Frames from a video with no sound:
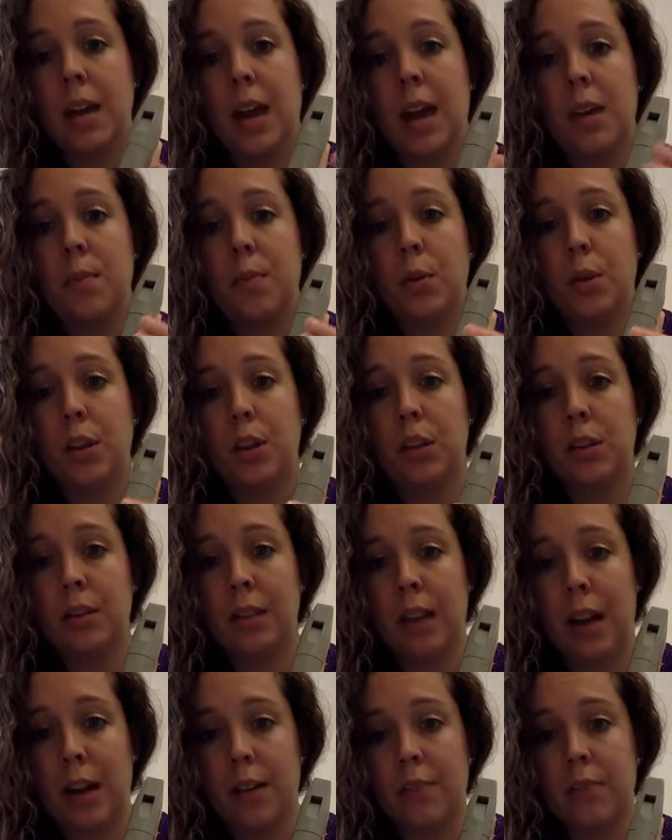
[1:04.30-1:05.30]
and put your
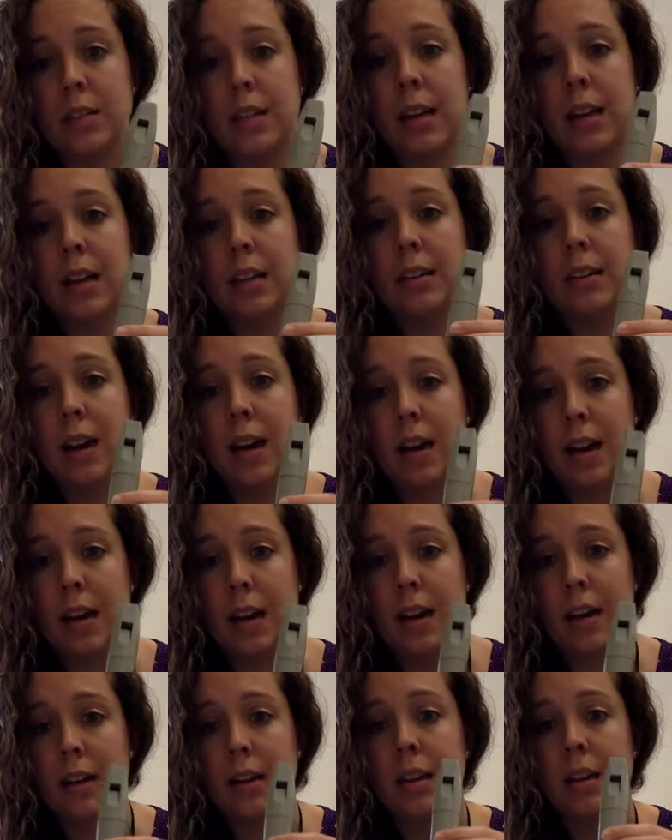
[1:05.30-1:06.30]
left hand
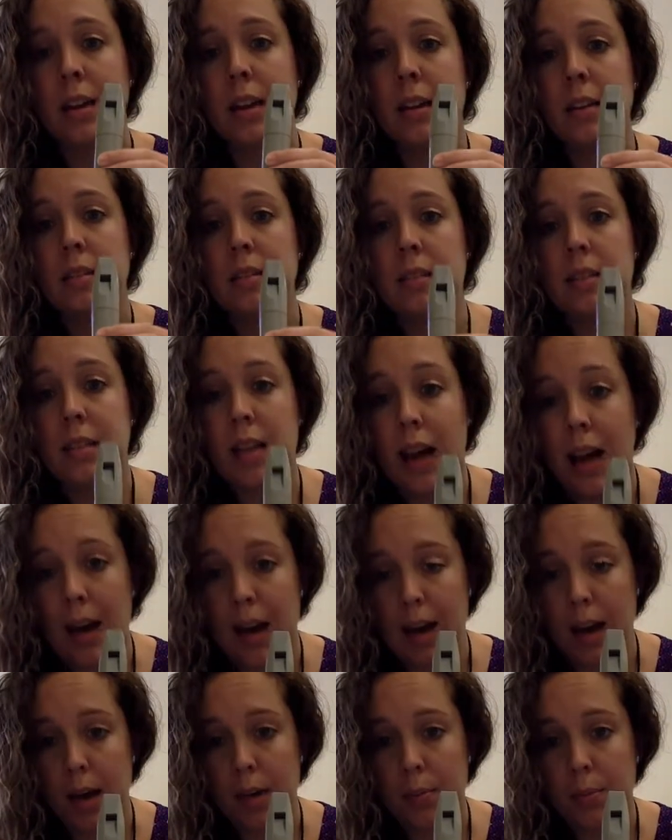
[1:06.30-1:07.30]
on
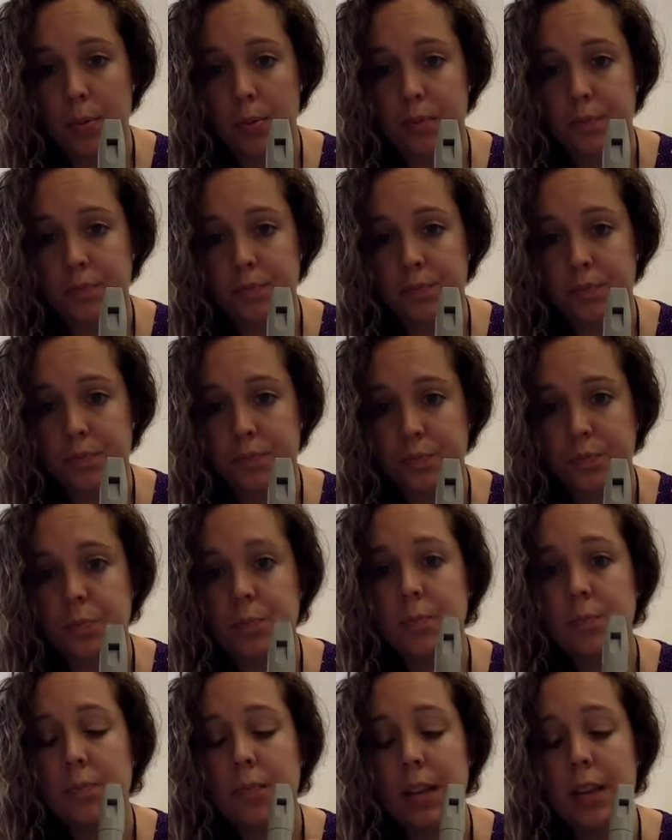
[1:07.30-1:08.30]
top.
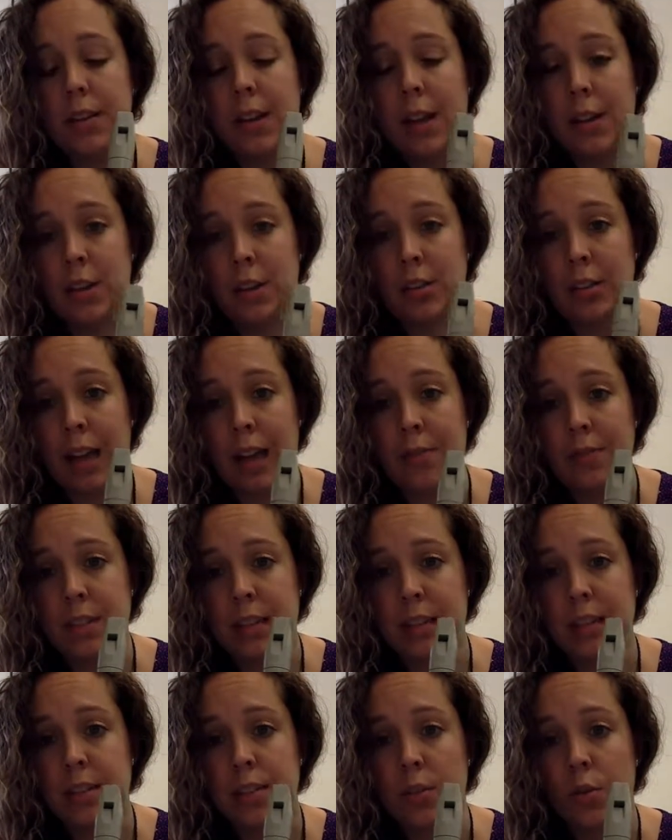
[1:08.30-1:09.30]
Now your left
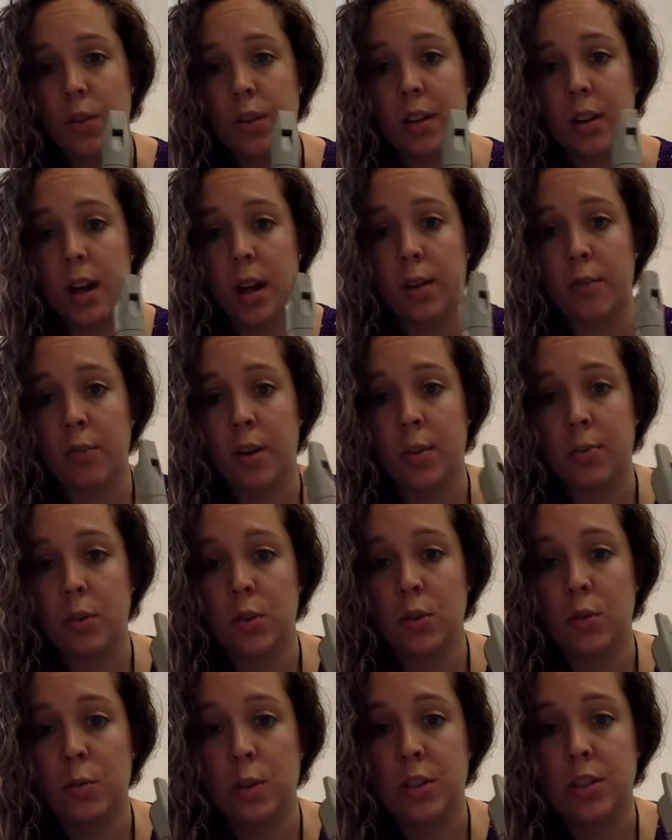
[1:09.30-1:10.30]
hand is going to cover up
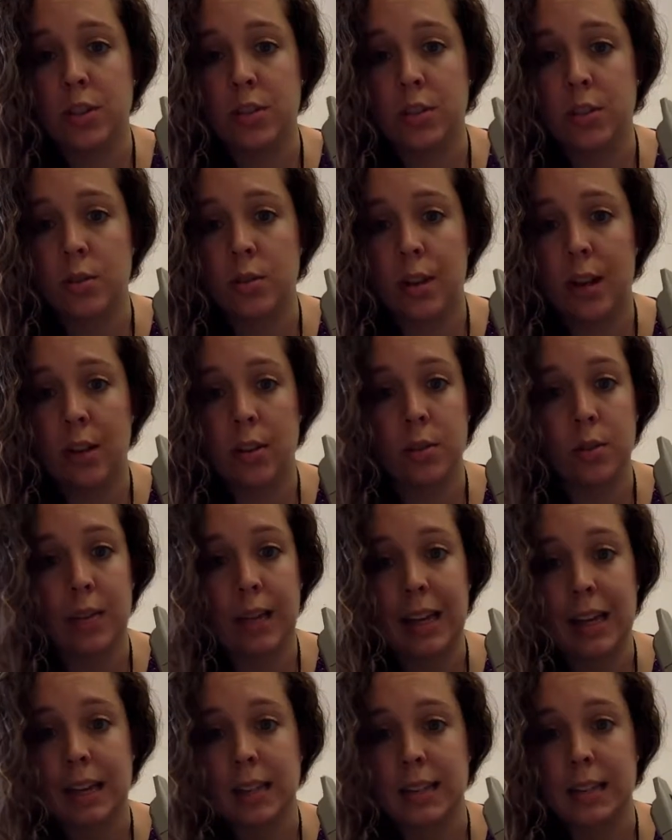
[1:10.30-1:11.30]
those ridges, so now you
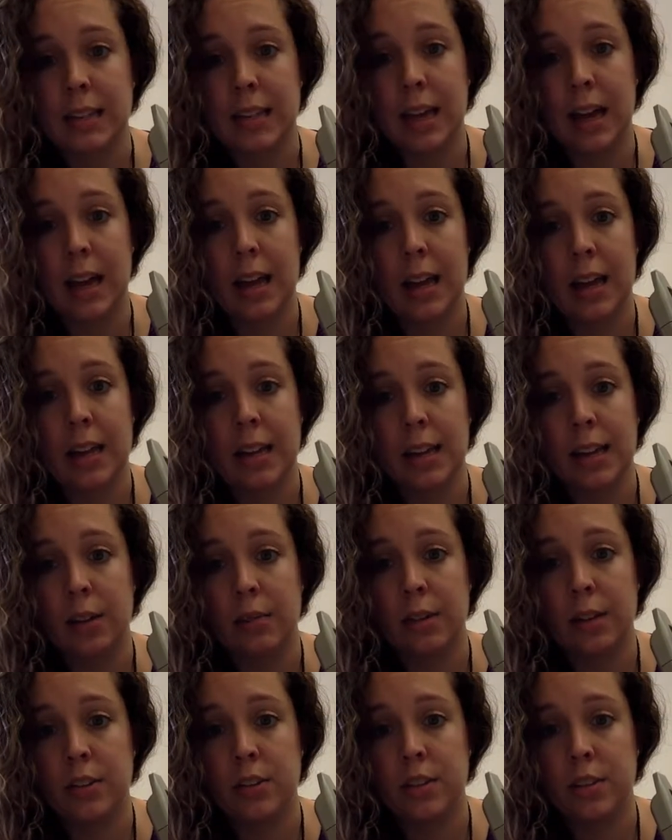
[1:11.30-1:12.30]
can't see any
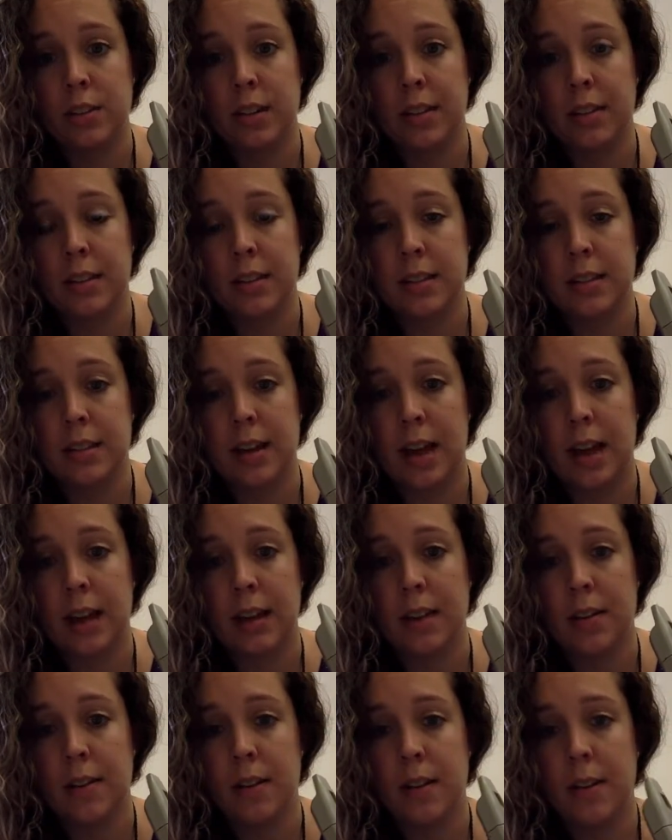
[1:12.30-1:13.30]
ridges on this
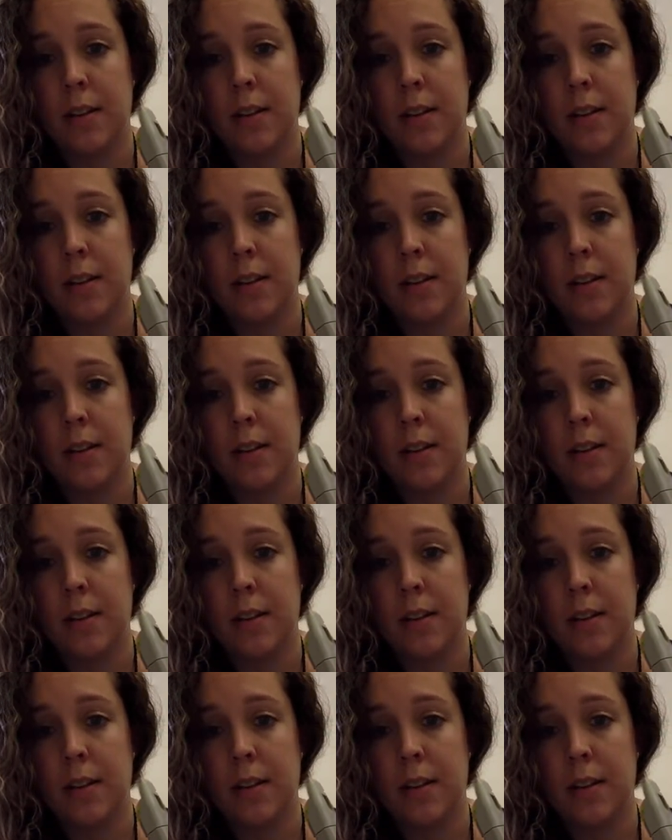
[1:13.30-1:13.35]
side.